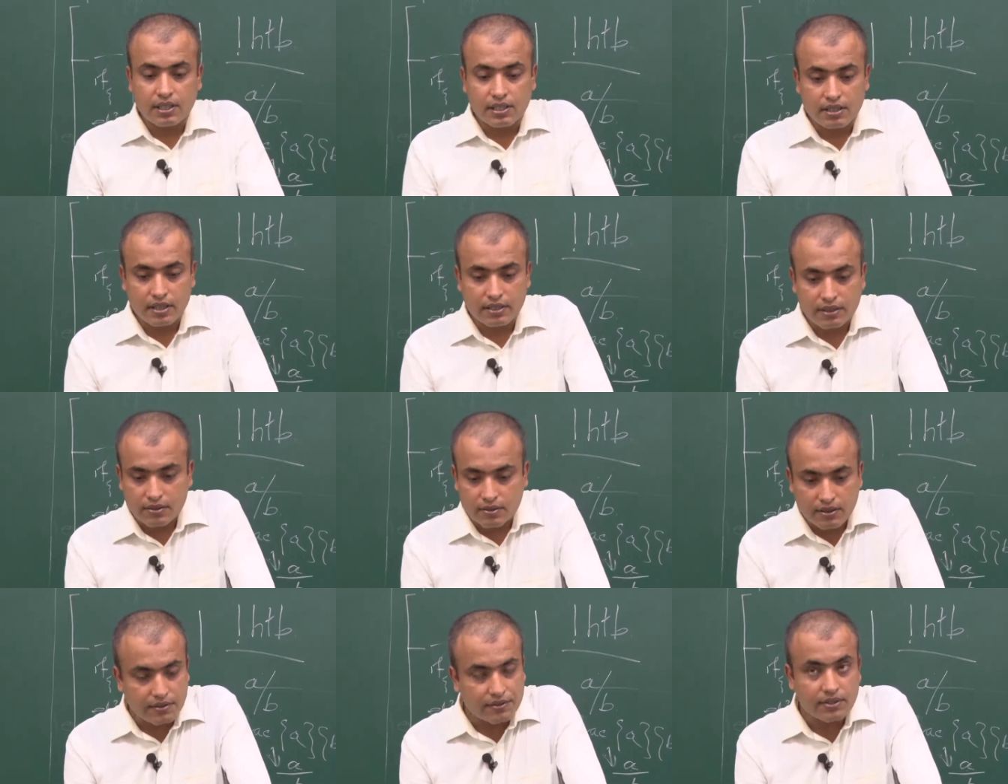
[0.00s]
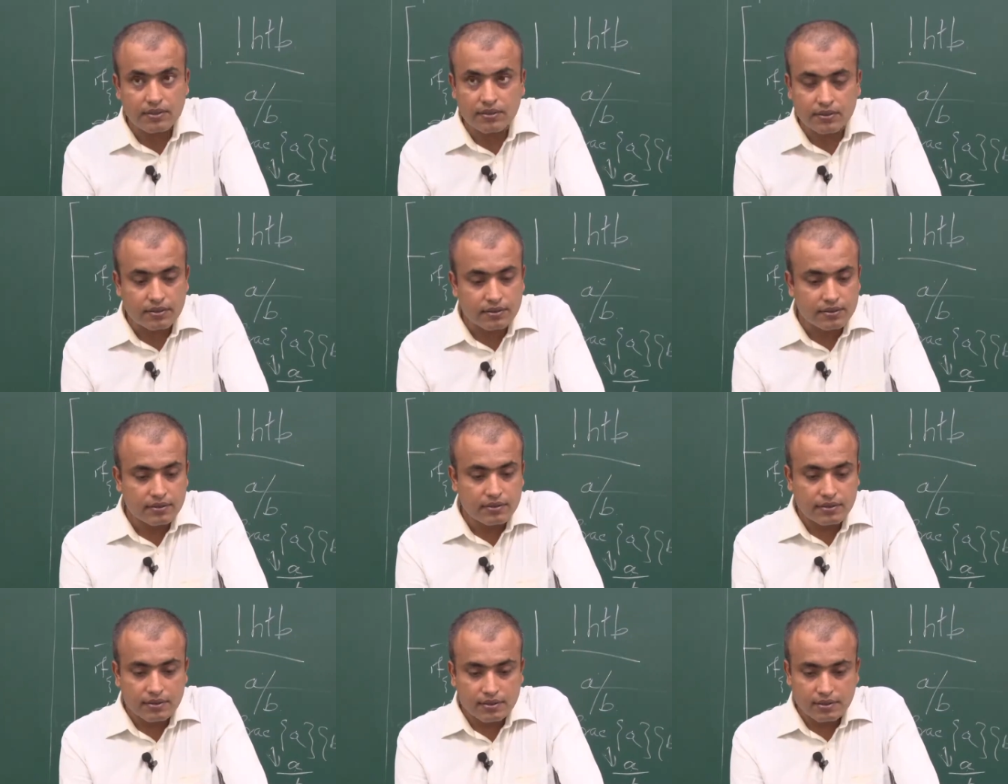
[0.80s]
try a code of your own
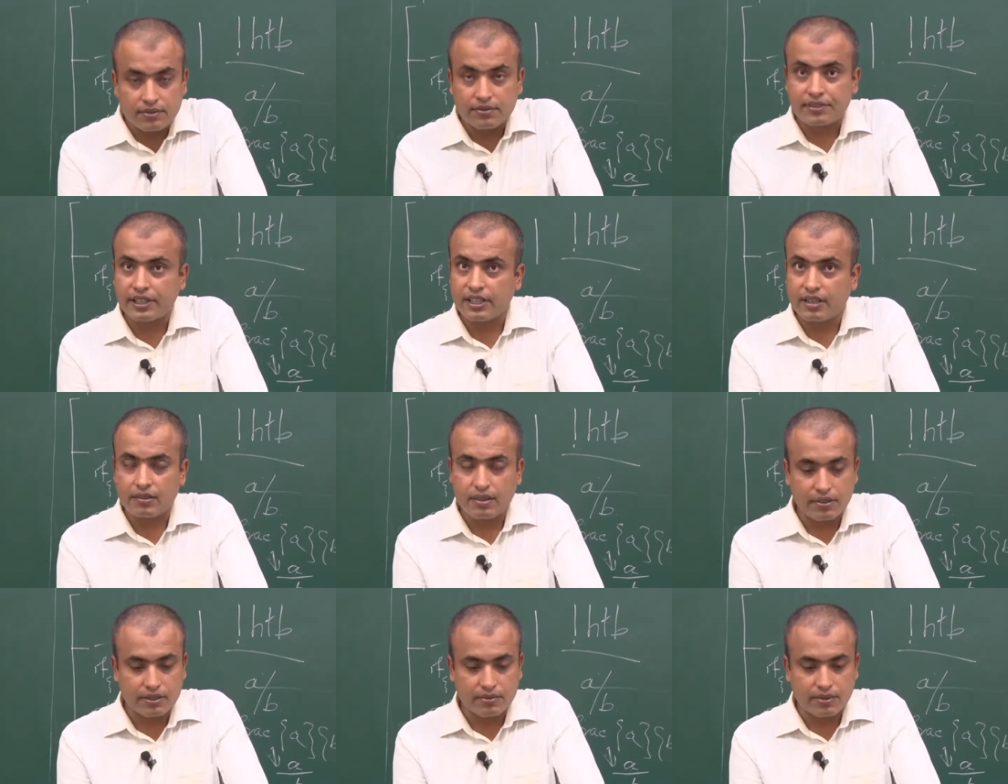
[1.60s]
to figure out how it